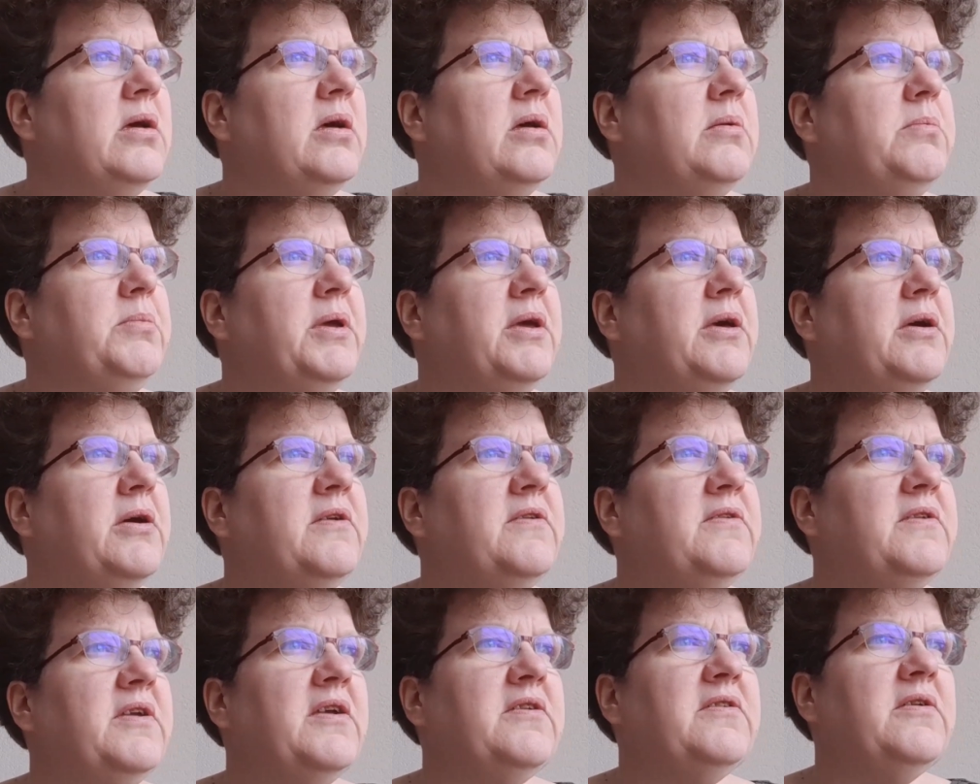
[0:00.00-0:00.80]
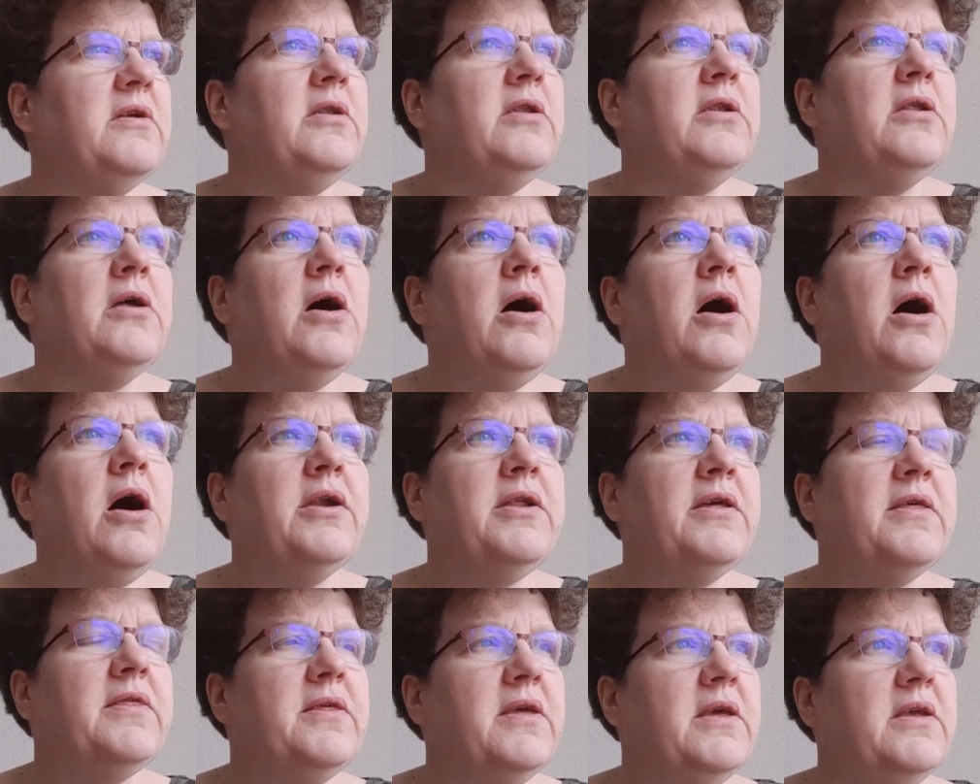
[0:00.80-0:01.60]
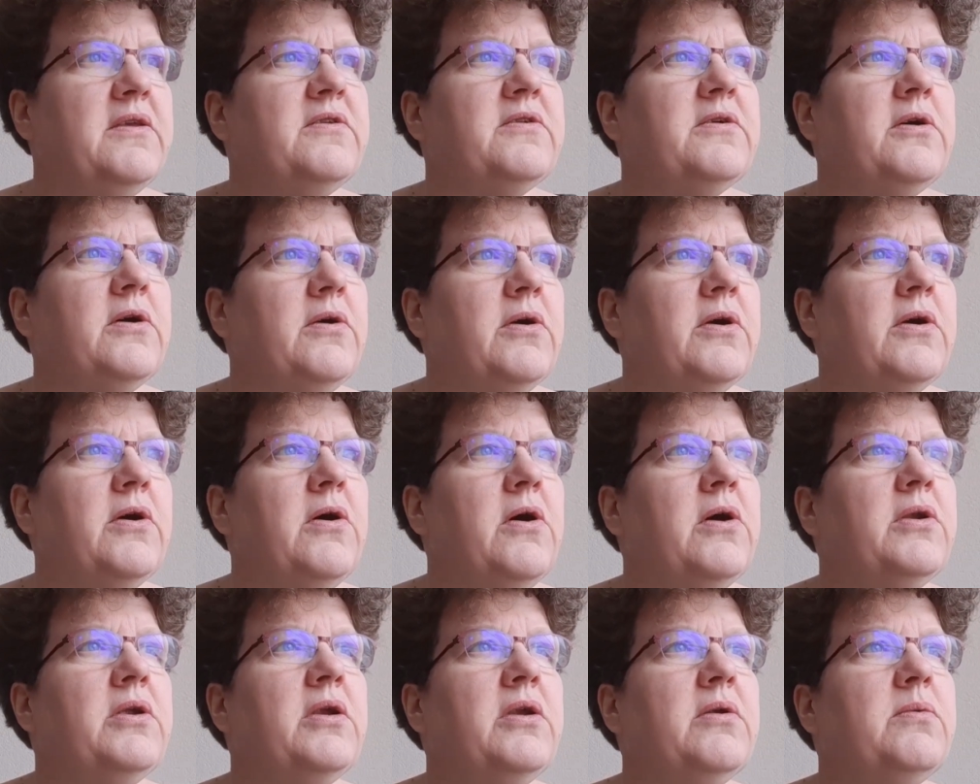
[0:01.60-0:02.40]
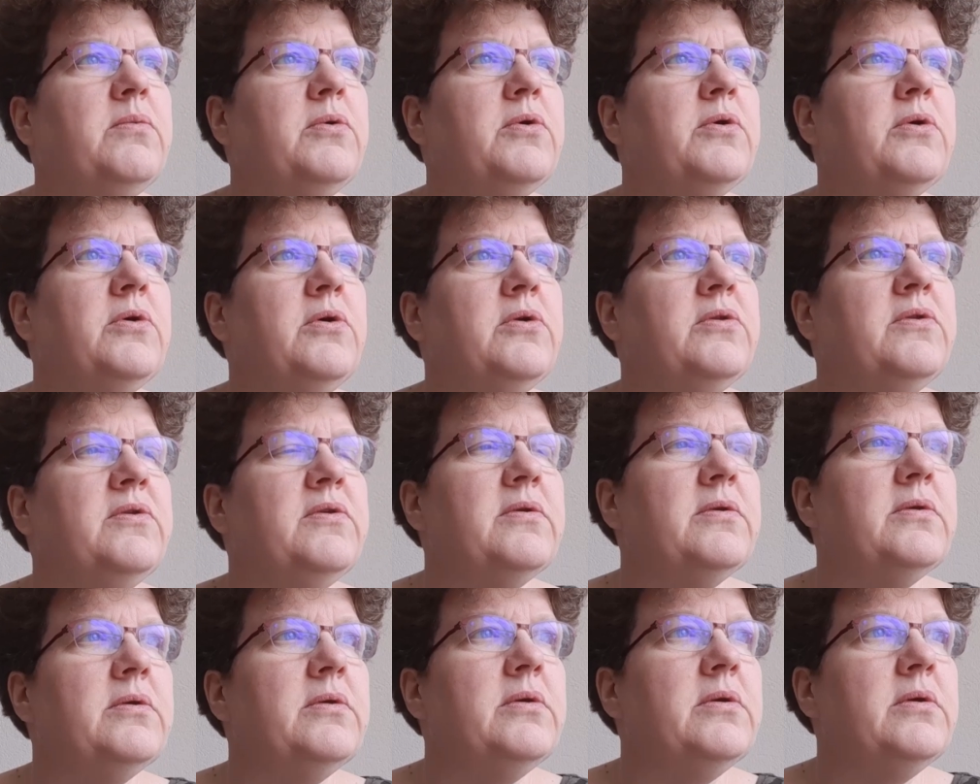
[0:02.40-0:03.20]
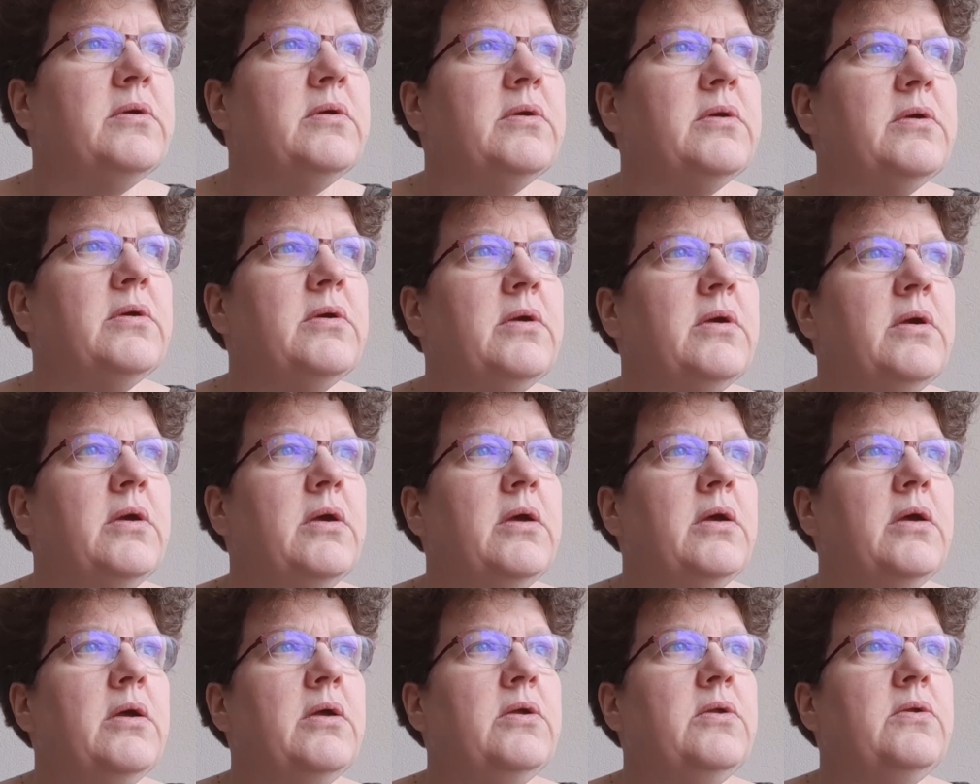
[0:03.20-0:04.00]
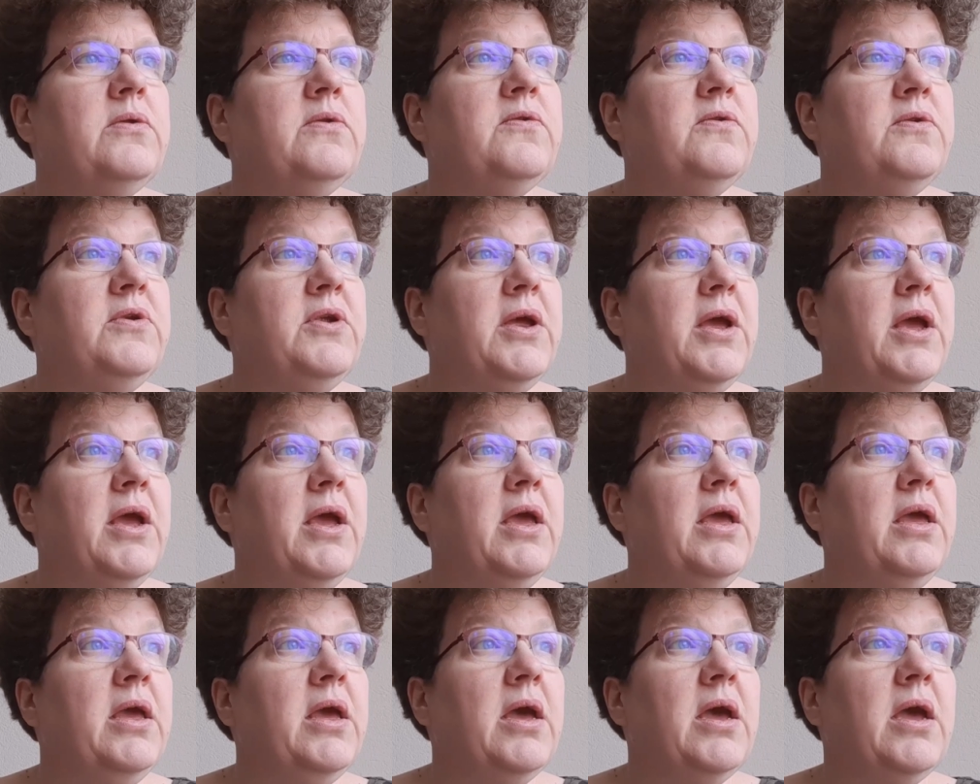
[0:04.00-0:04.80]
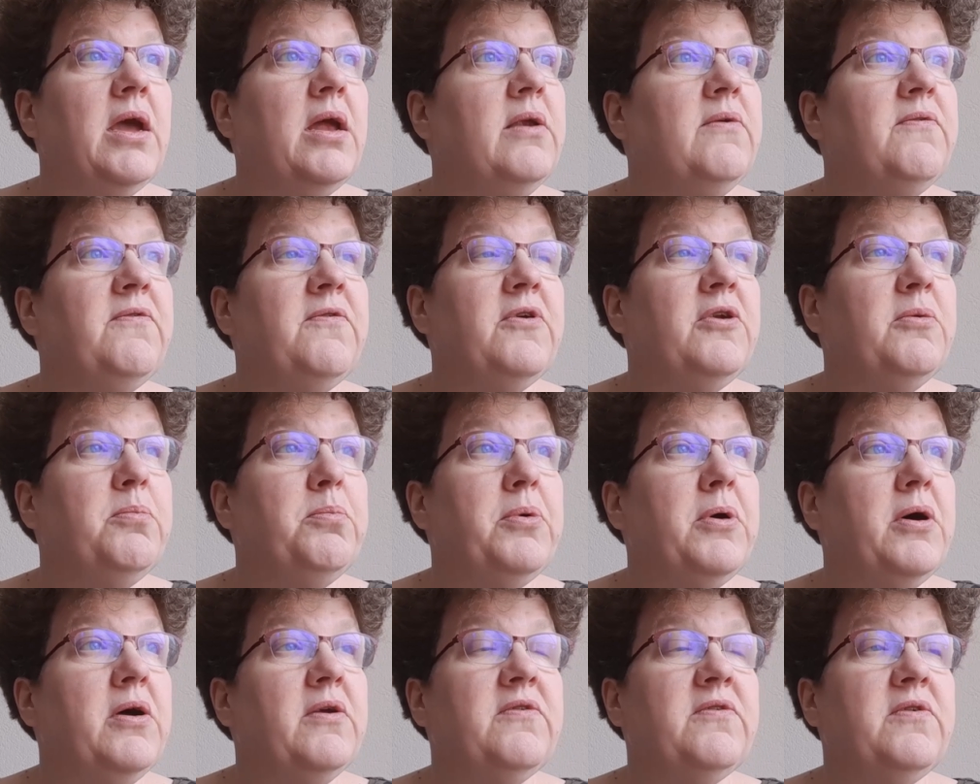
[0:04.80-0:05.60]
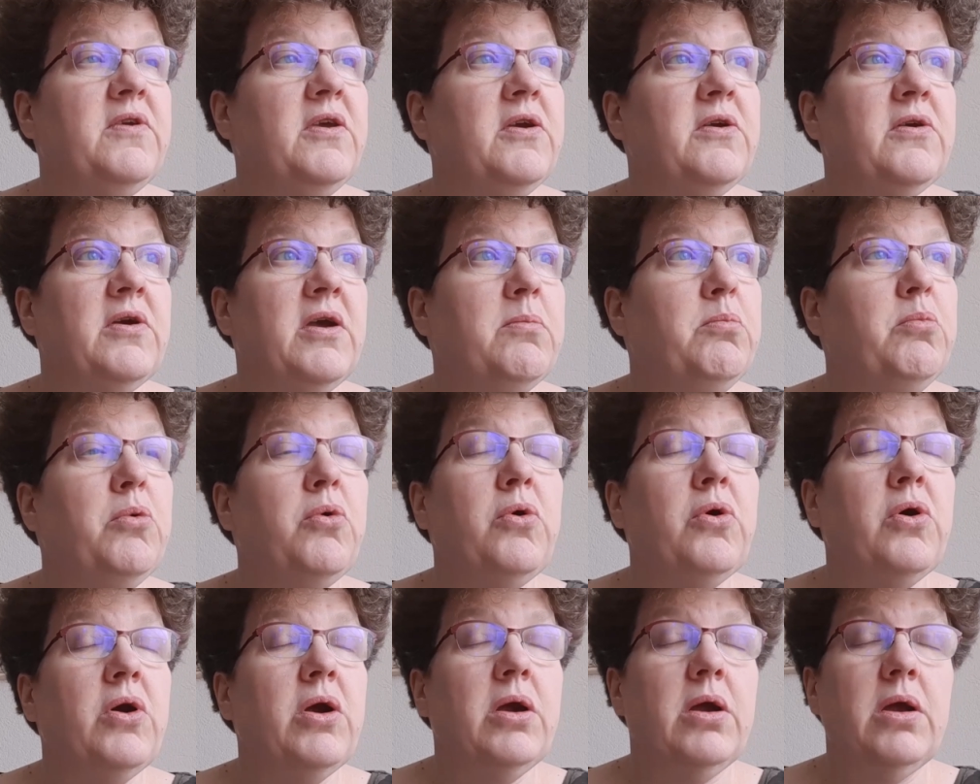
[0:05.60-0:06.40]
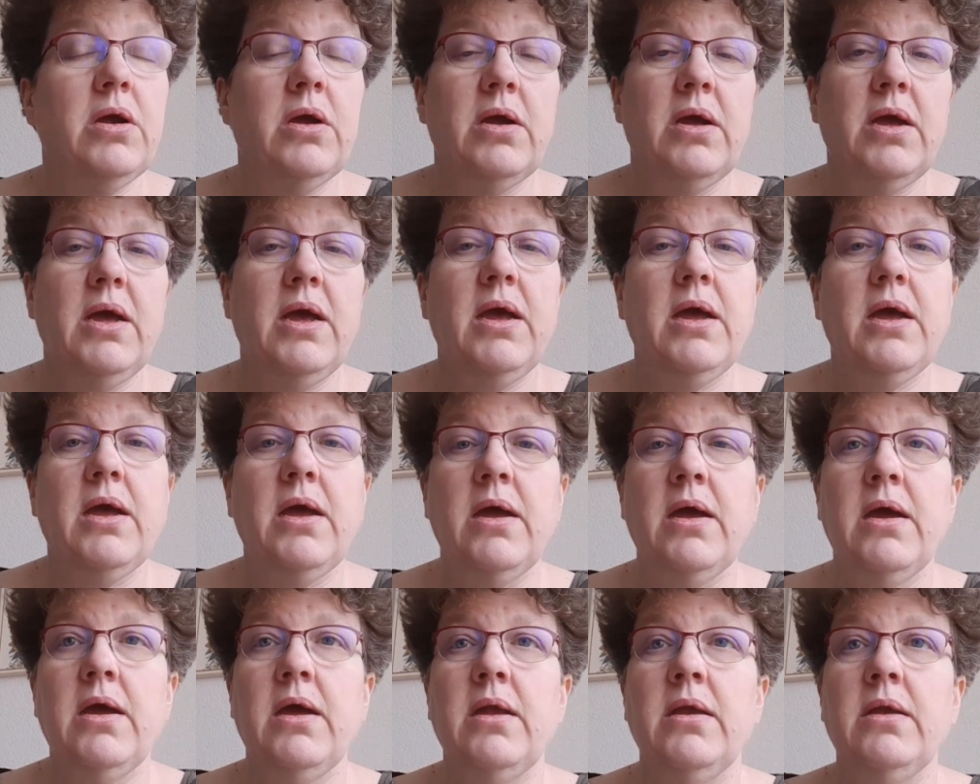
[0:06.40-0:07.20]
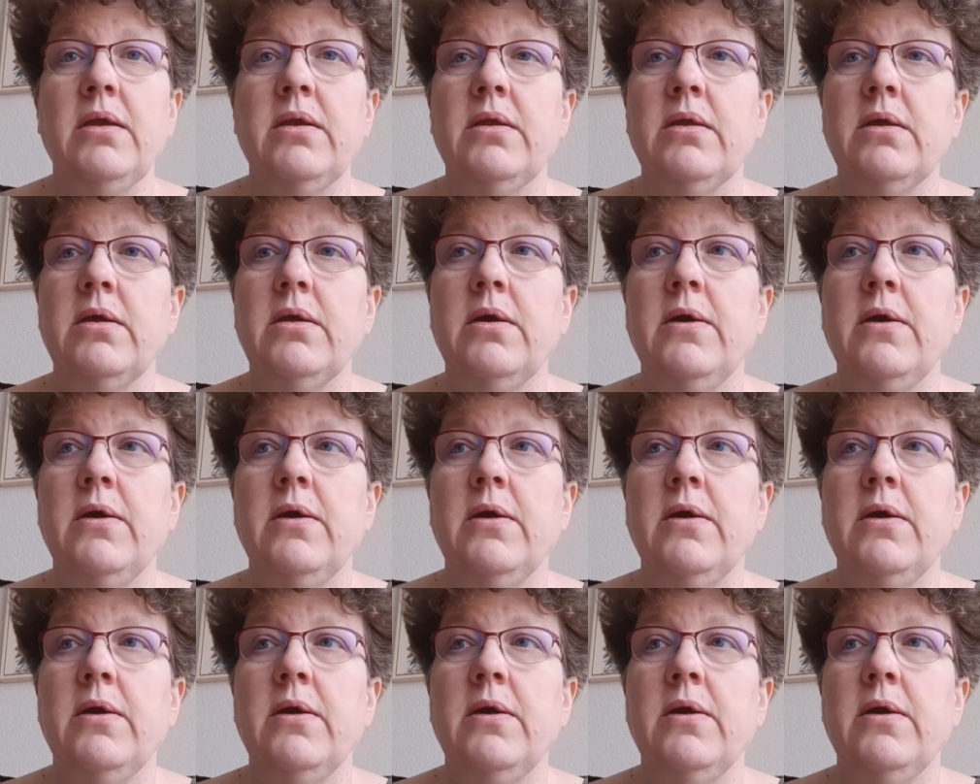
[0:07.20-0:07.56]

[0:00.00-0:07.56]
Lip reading: Because there's a lot of things going on in the world today and for the past year and more. And